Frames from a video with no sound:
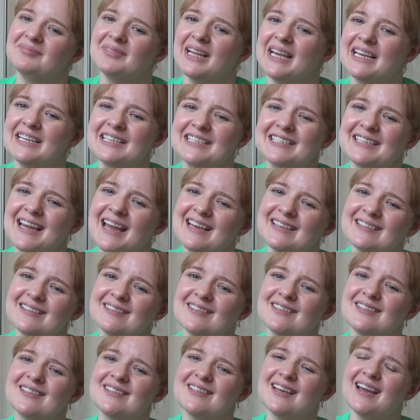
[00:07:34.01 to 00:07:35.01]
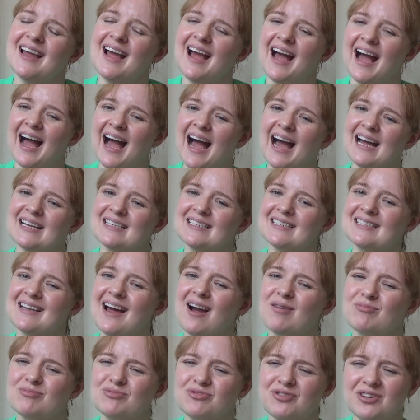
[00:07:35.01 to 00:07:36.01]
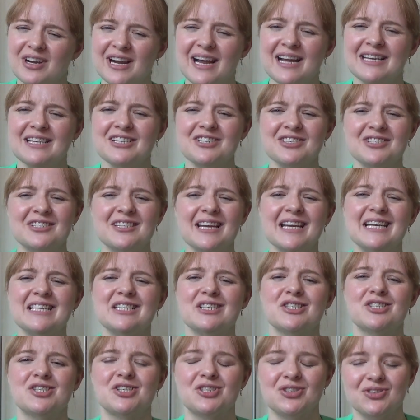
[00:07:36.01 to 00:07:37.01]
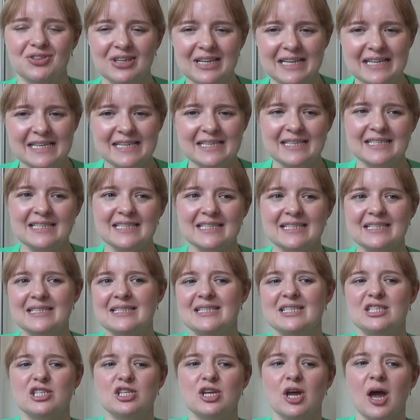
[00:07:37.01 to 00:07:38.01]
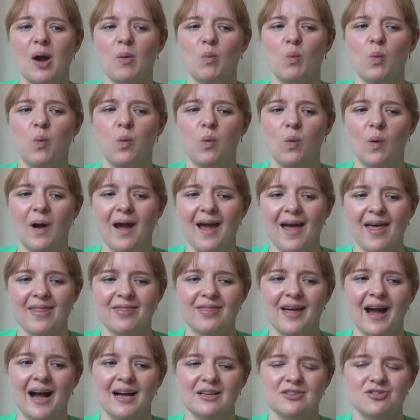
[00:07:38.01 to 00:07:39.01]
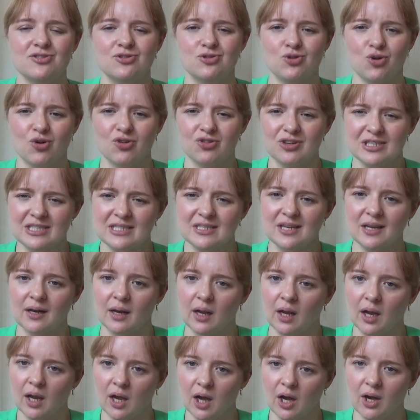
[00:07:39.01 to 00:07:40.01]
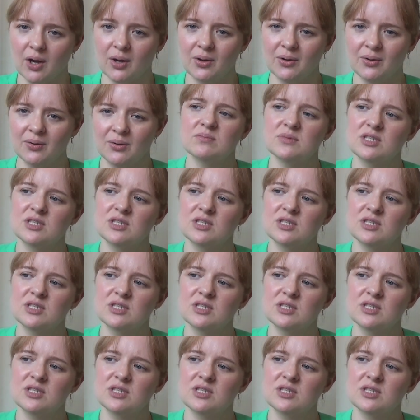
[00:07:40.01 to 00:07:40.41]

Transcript: in a sense, and I'm really just intrigued as to where that story is going to go.